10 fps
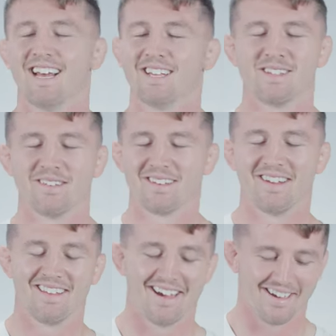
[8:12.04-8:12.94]
It's nothing
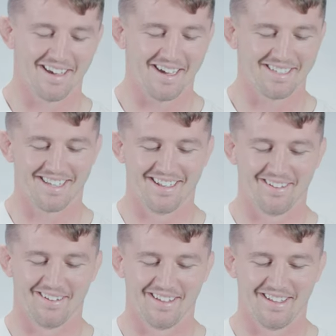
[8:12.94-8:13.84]
like that. I get asked that a
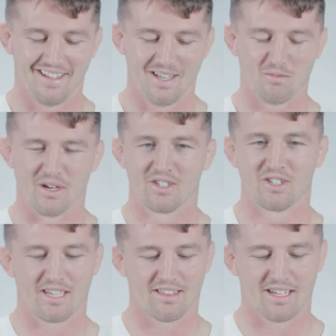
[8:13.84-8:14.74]
lot, but it's
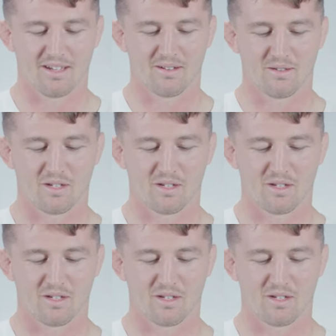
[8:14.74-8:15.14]
just, I think,